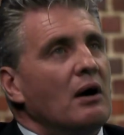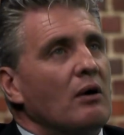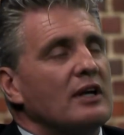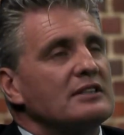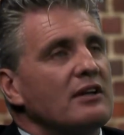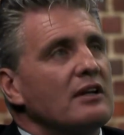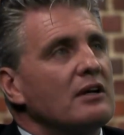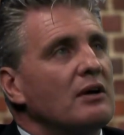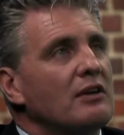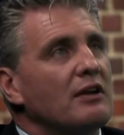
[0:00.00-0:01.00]
Right, so
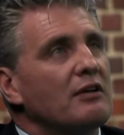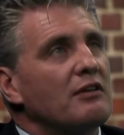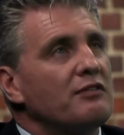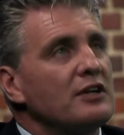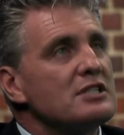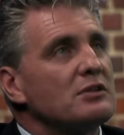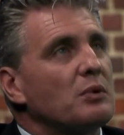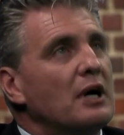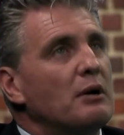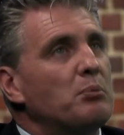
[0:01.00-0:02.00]
the first
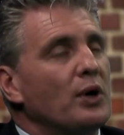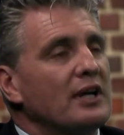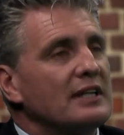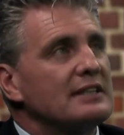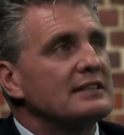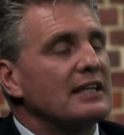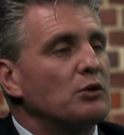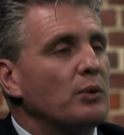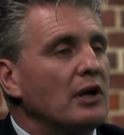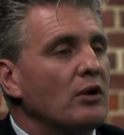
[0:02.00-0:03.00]
point is that
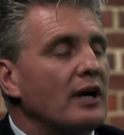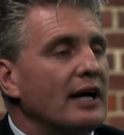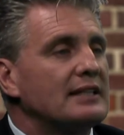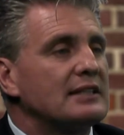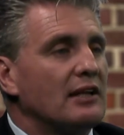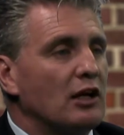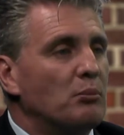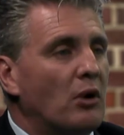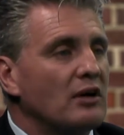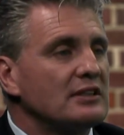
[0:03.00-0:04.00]
we look at the
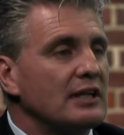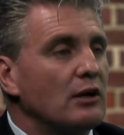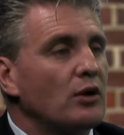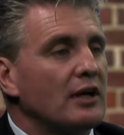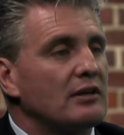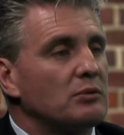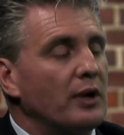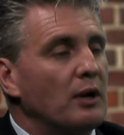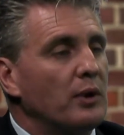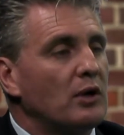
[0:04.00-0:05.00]
demands and look at
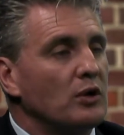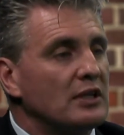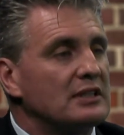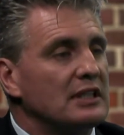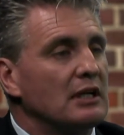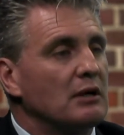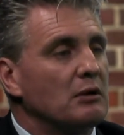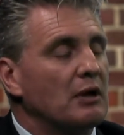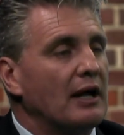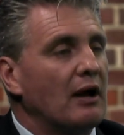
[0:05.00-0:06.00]
where we could,
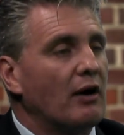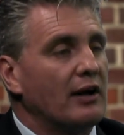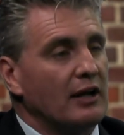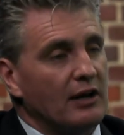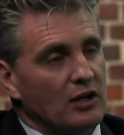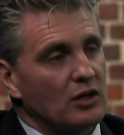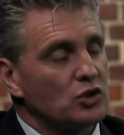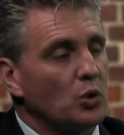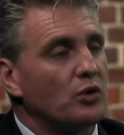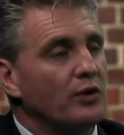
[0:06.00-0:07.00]
in a
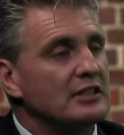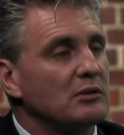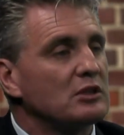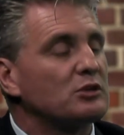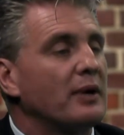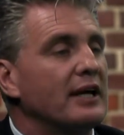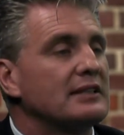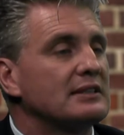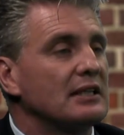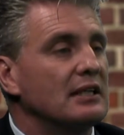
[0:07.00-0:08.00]
short, reasonable
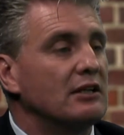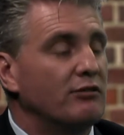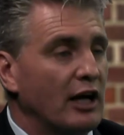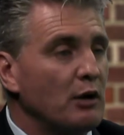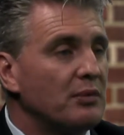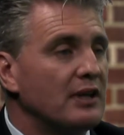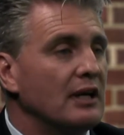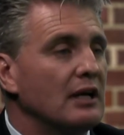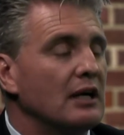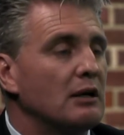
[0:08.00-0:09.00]
space, develop
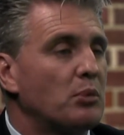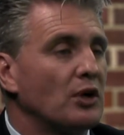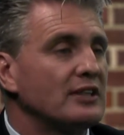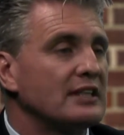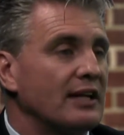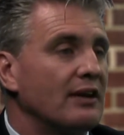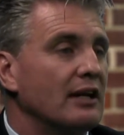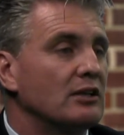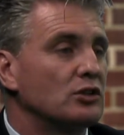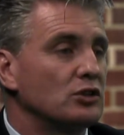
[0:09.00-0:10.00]
the projects and
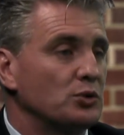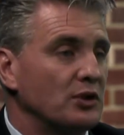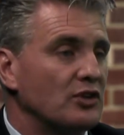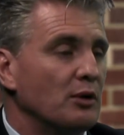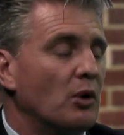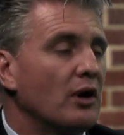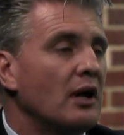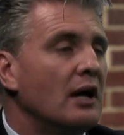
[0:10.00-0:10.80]
then to switch them on.